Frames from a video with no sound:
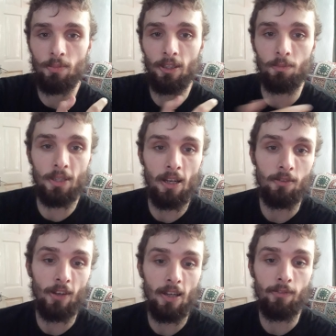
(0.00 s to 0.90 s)
bell to be
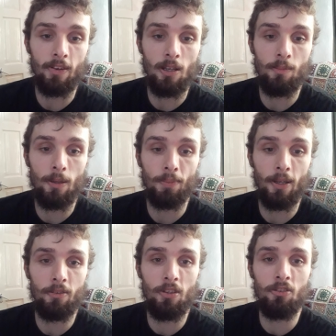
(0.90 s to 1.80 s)
notified every time I
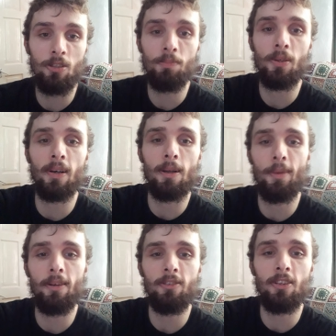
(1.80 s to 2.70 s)
upload. YouTube Connor
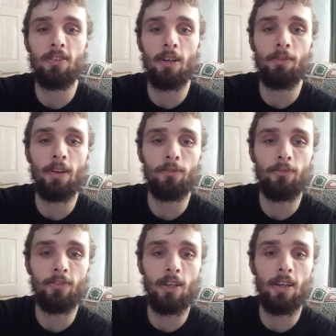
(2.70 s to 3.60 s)
Moses,
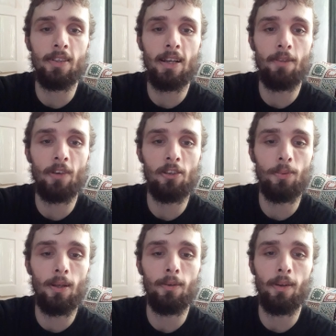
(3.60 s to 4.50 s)
Titanic fans
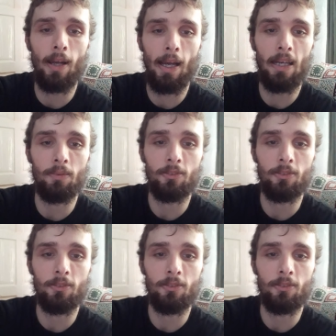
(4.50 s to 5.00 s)
world, out.